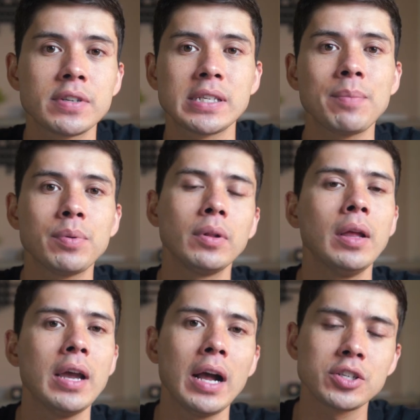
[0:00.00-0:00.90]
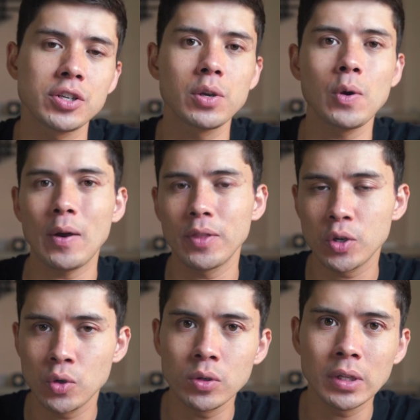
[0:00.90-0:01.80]
For example, I'll show you how the
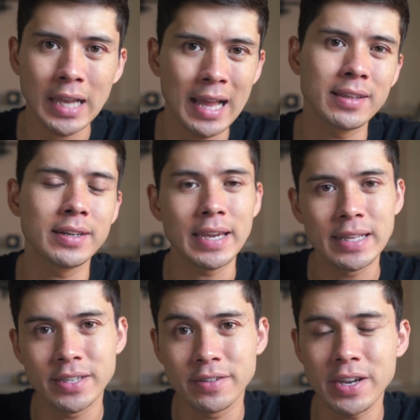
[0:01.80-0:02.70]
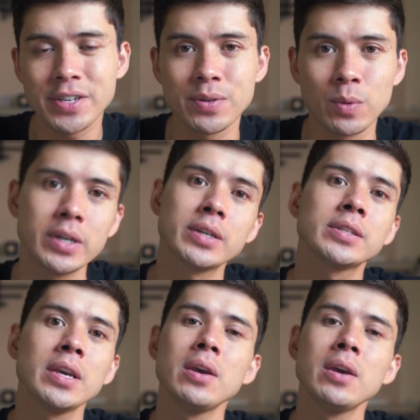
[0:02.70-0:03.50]
Google Calendar integration works.